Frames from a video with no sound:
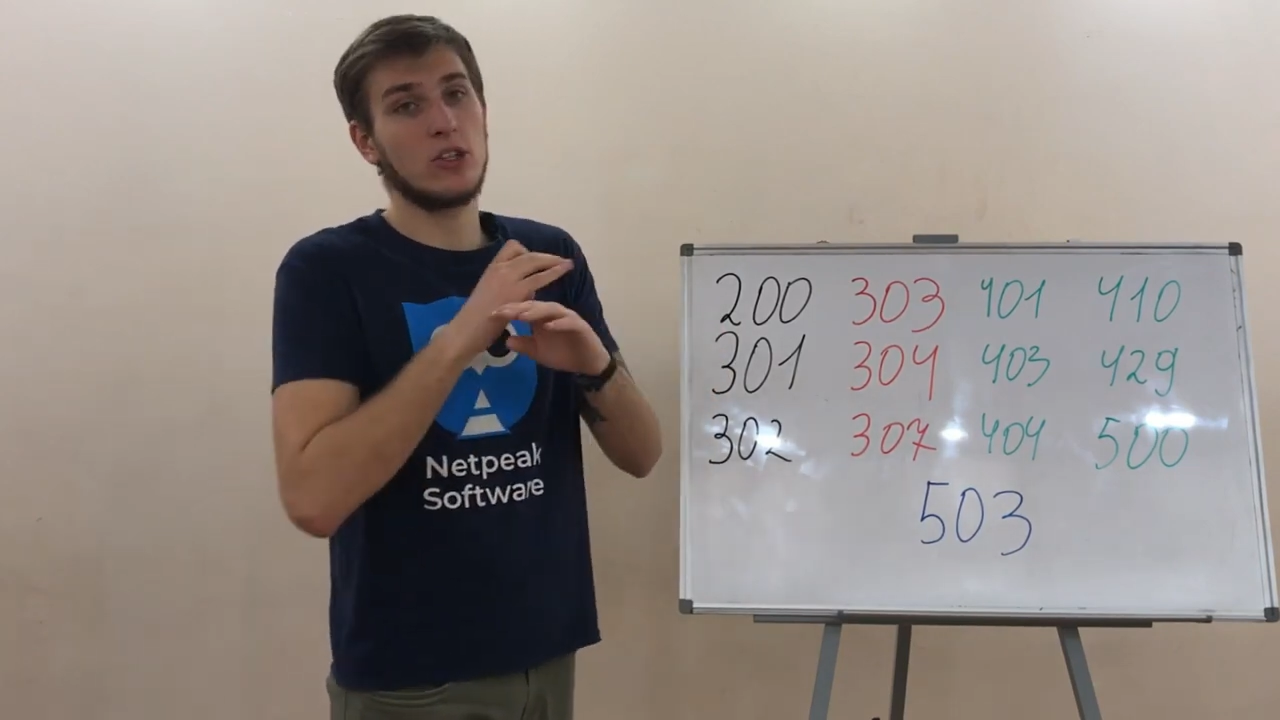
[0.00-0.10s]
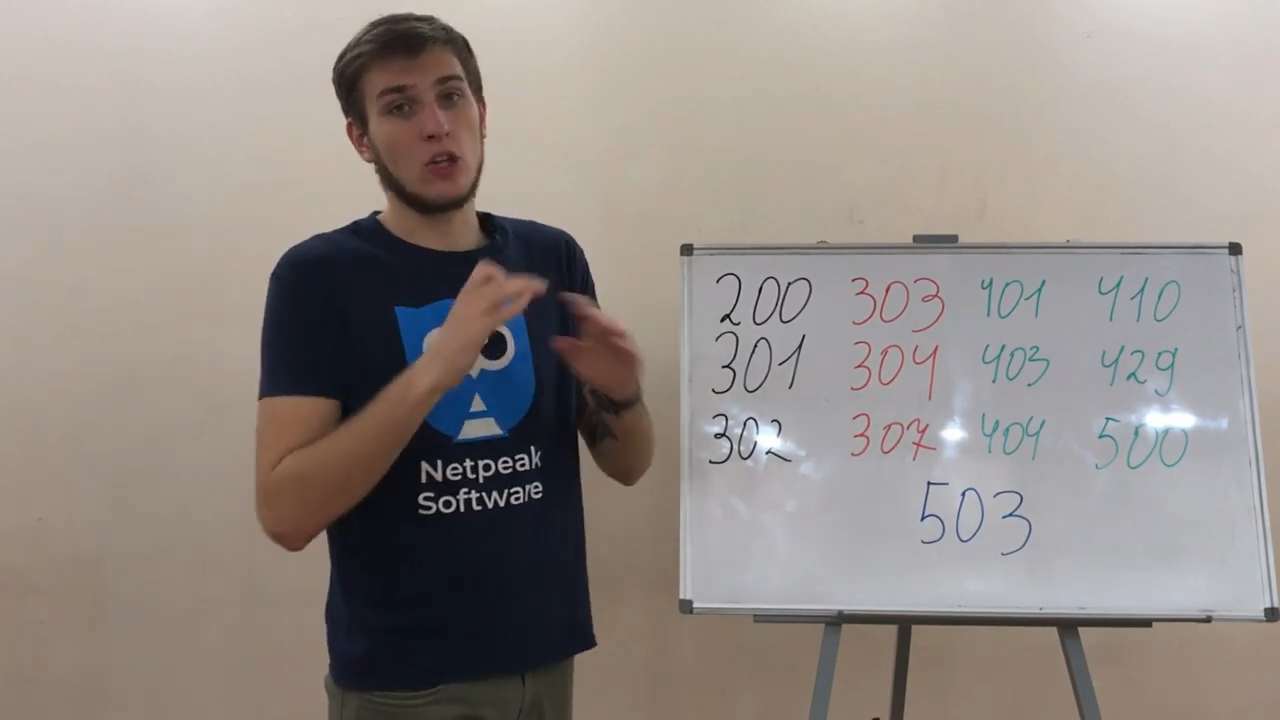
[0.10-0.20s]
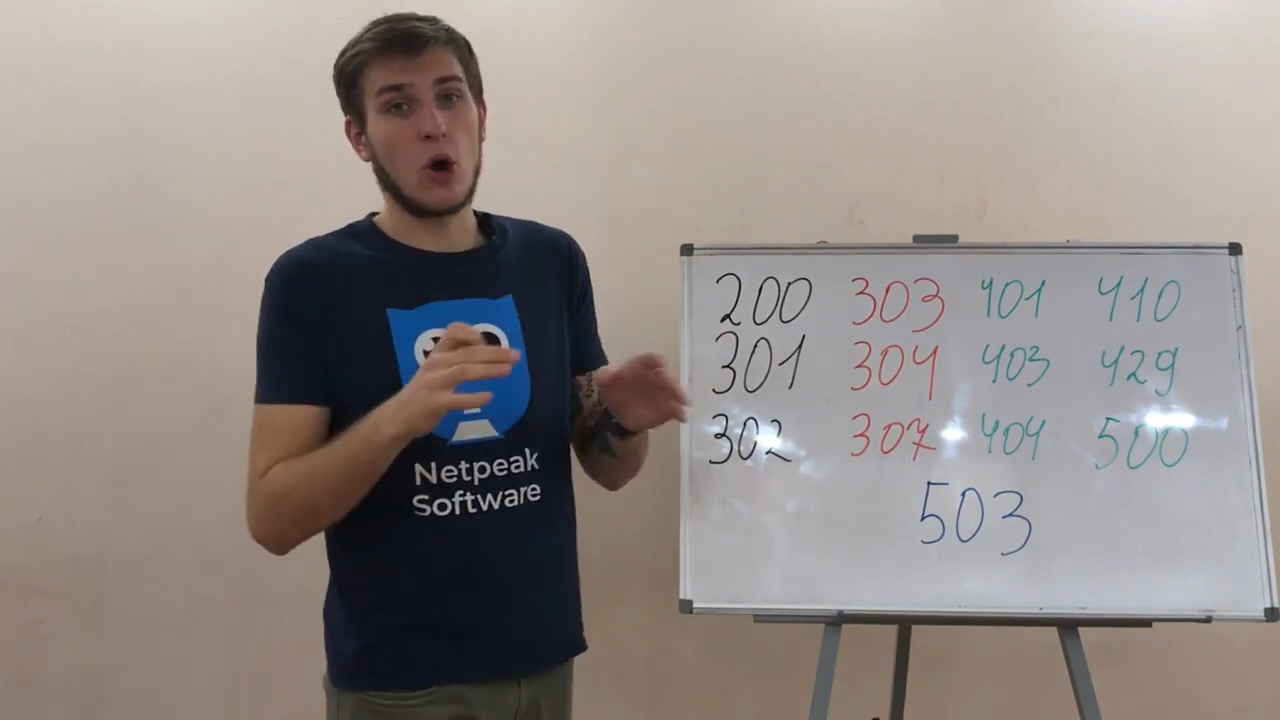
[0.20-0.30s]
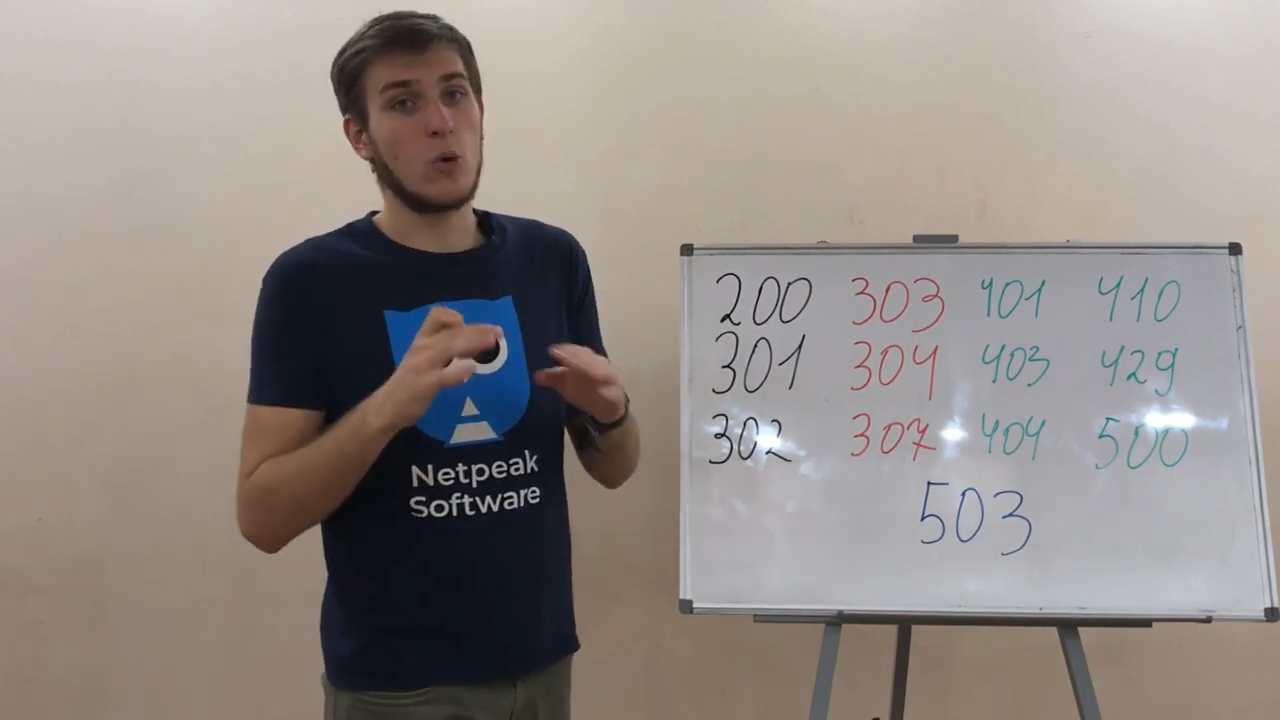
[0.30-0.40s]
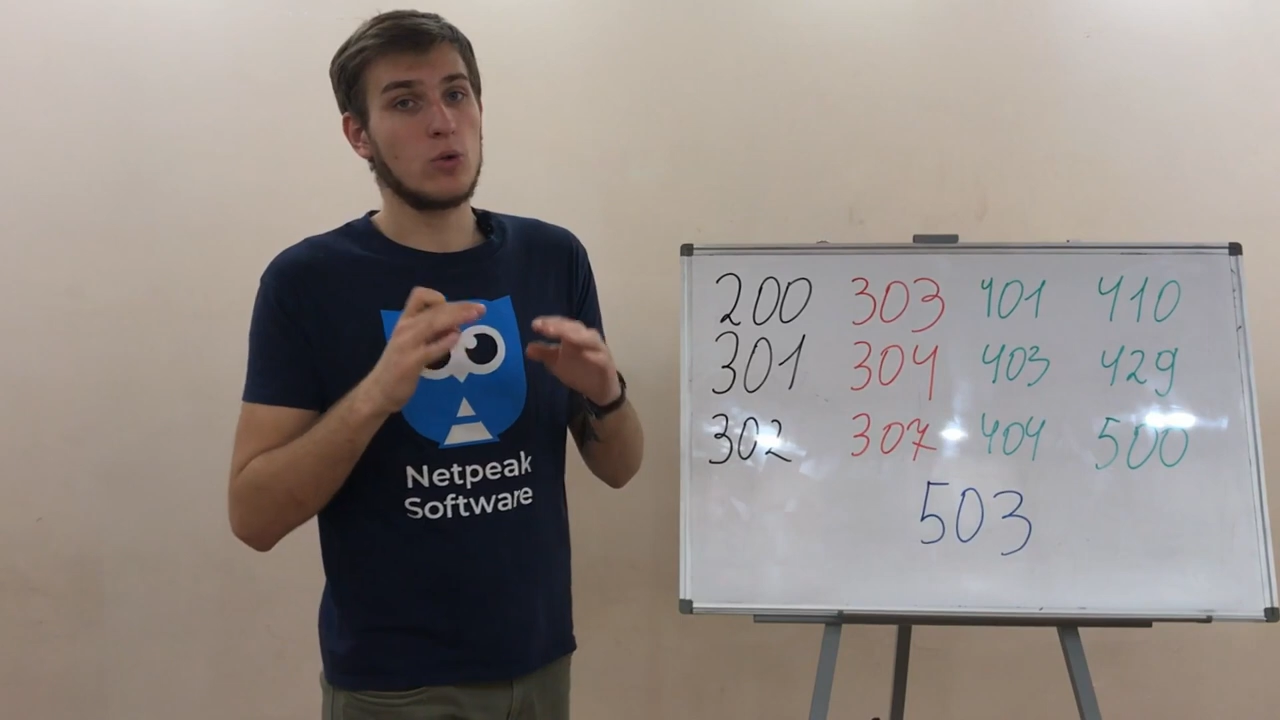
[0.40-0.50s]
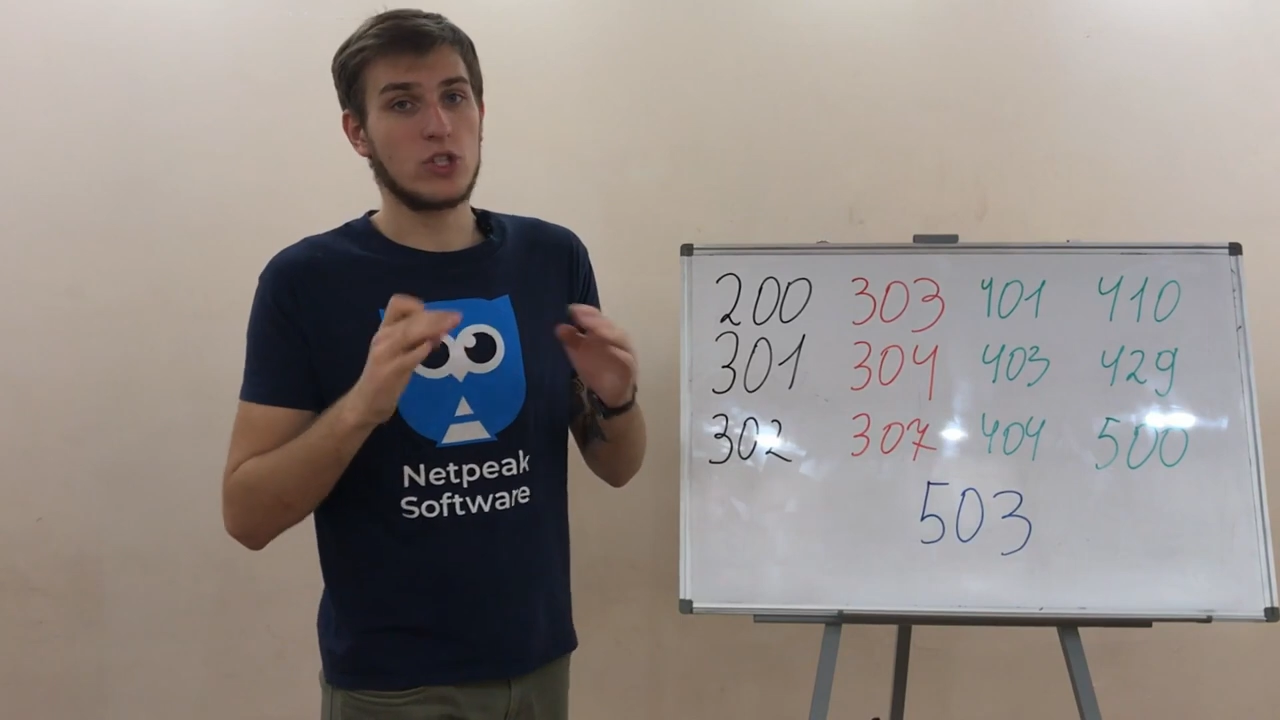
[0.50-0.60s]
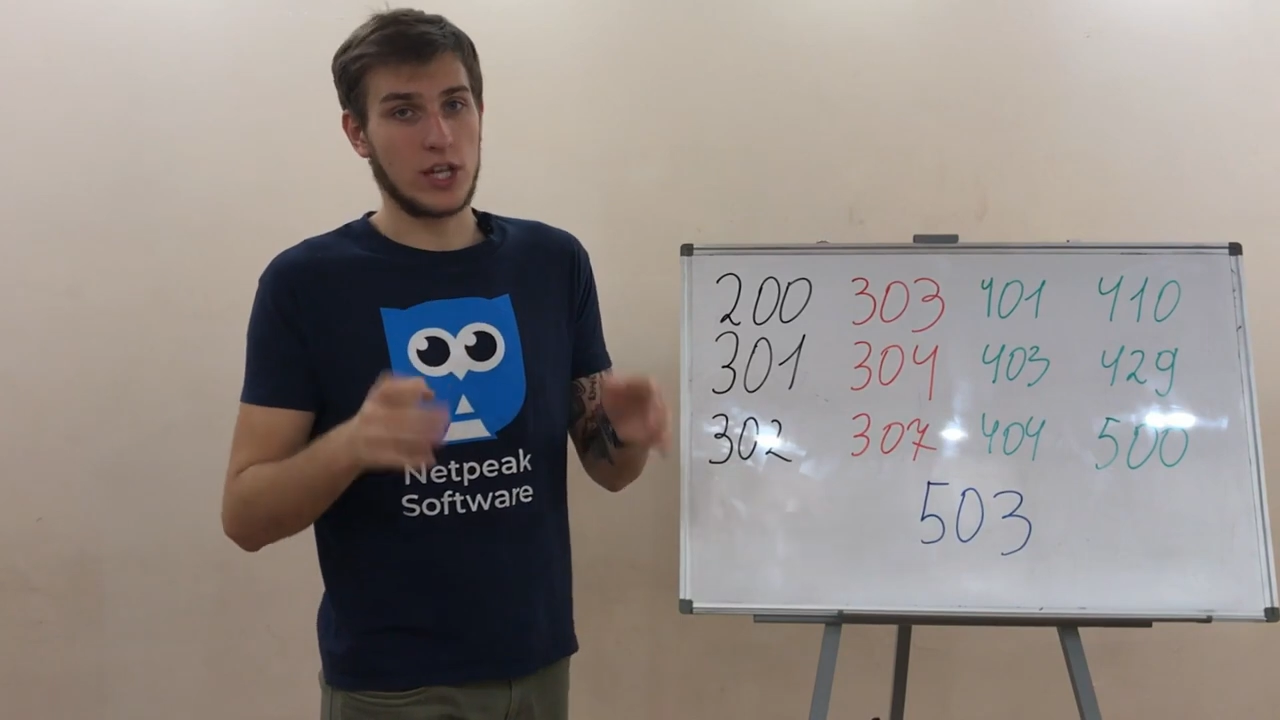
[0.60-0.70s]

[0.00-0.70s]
no